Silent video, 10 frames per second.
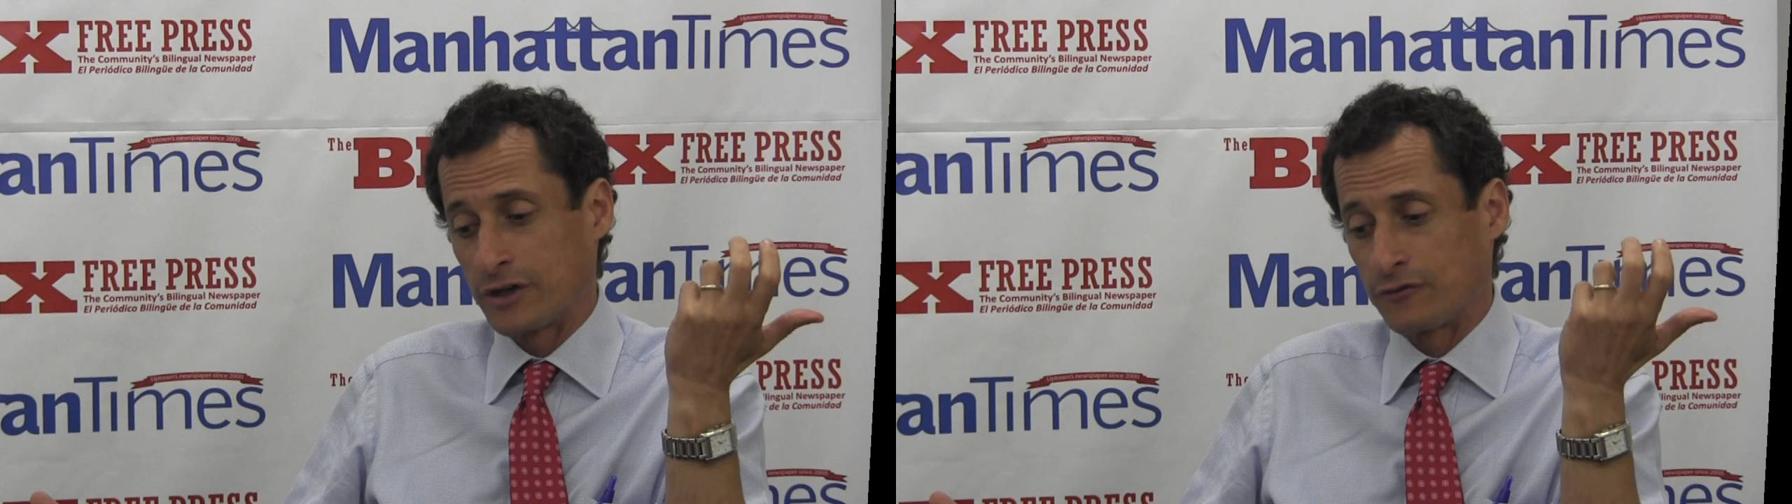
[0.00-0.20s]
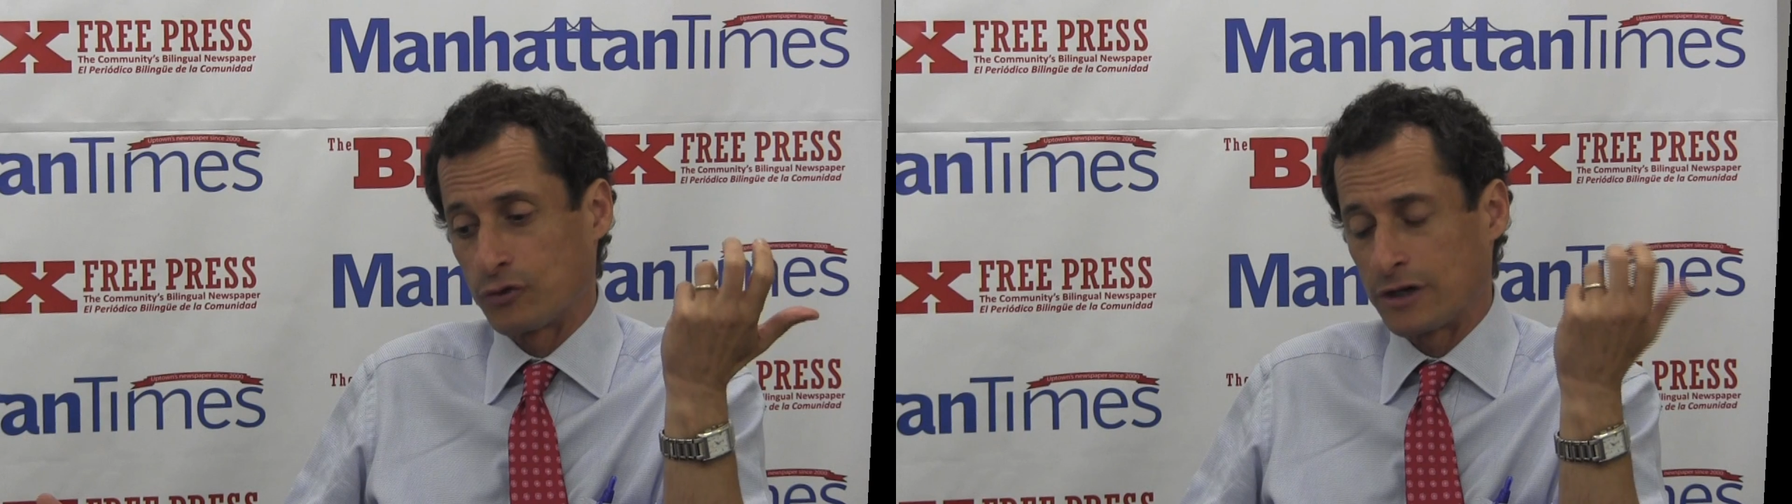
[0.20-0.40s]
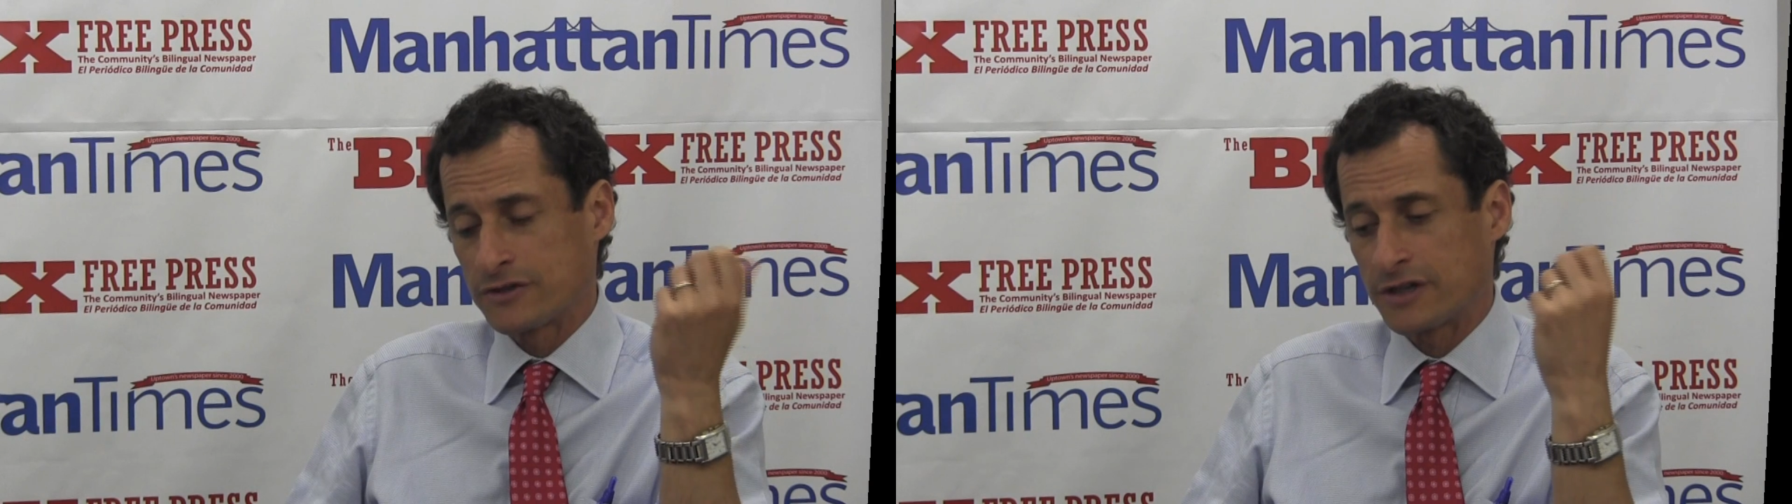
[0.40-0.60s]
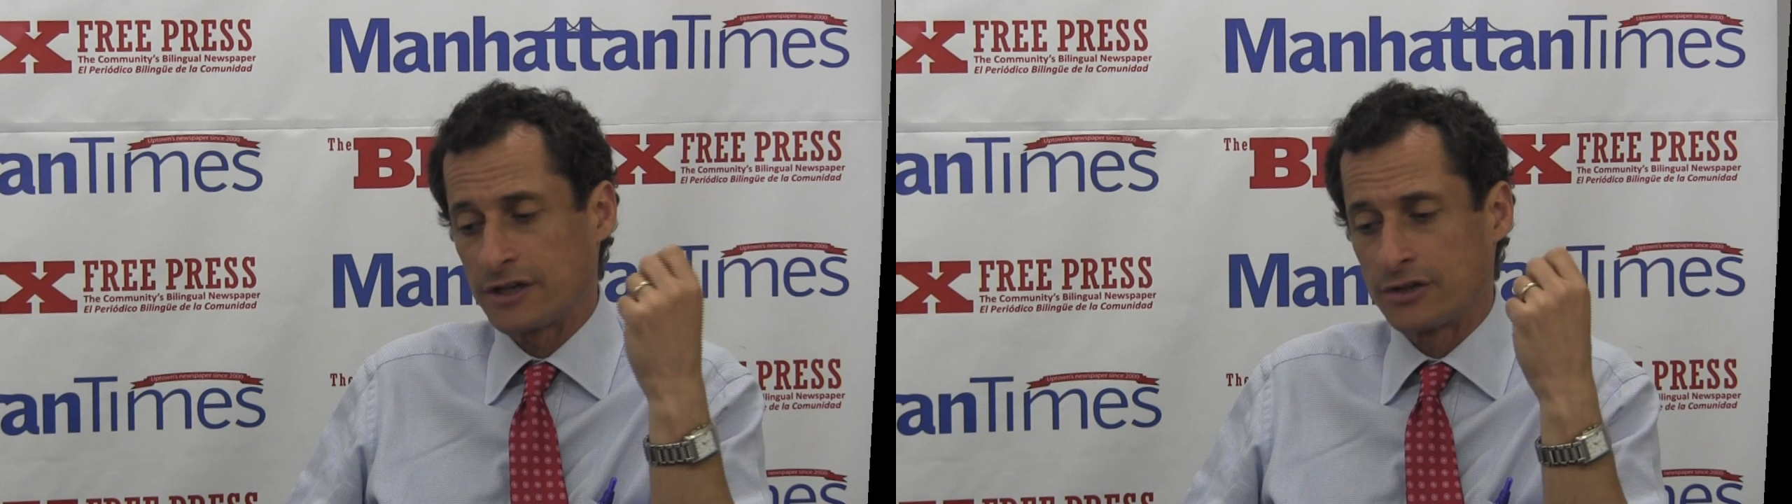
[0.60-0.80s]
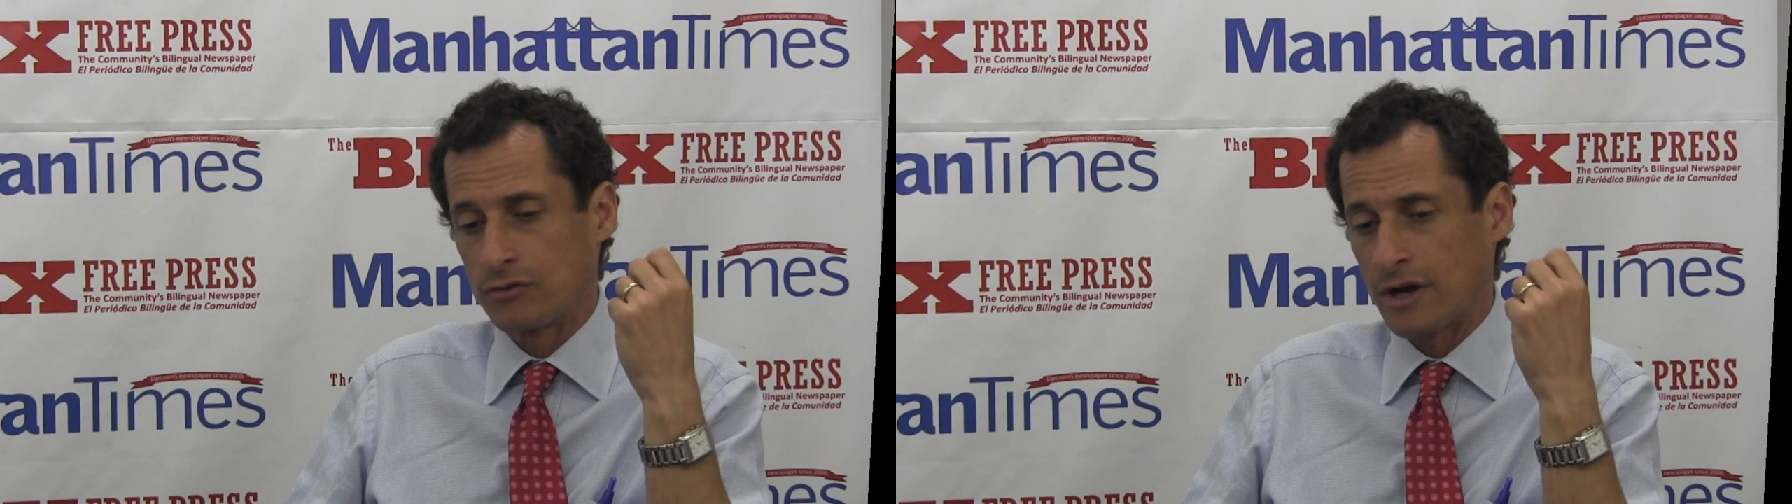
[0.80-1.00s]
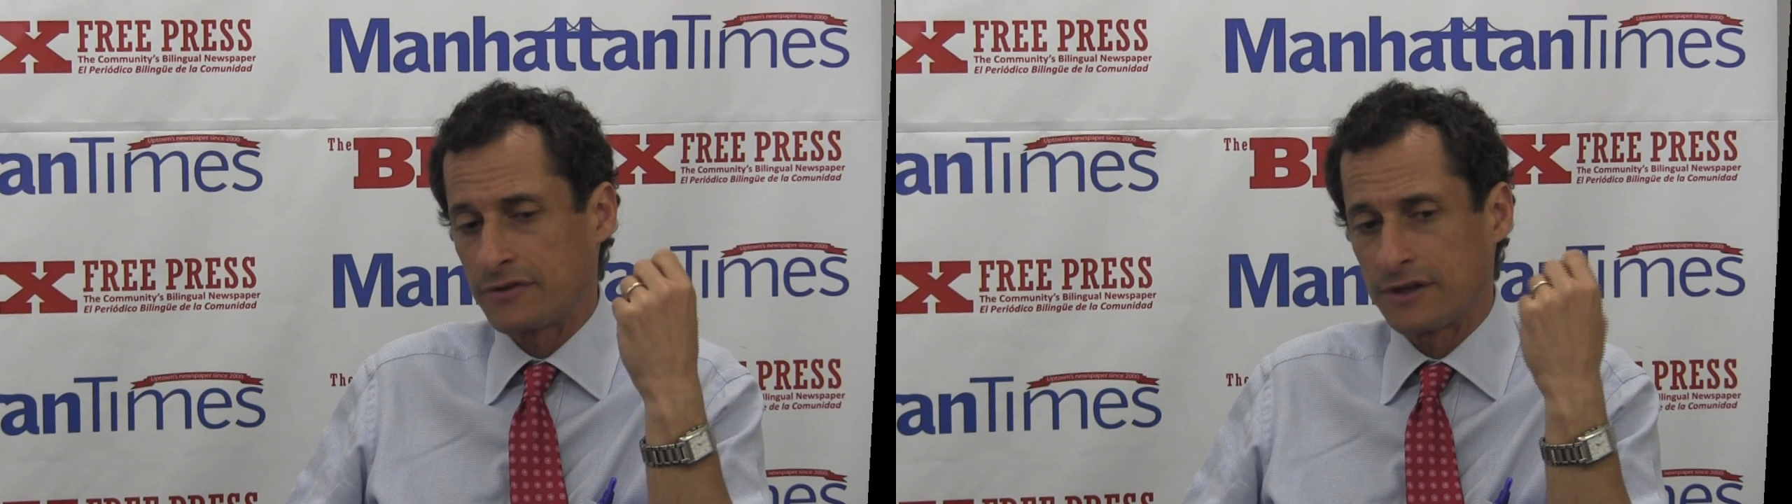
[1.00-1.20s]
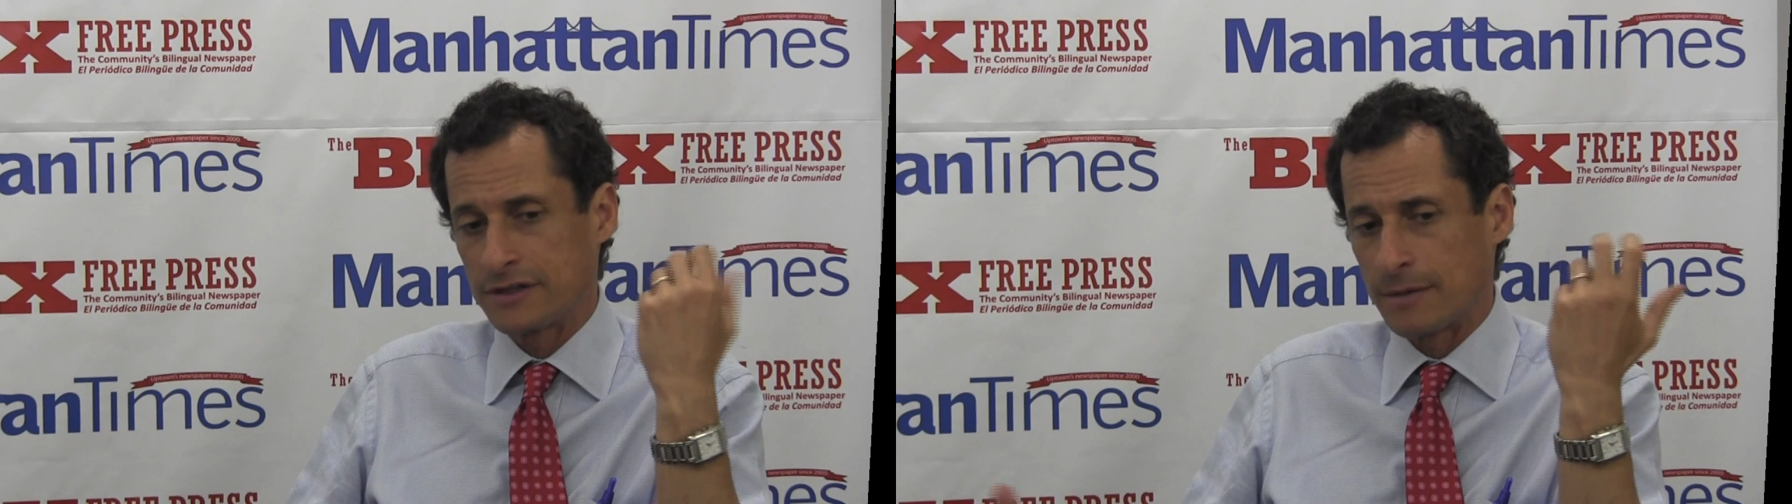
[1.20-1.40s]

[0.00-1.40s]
Freddy Ferrer said I did the right thing.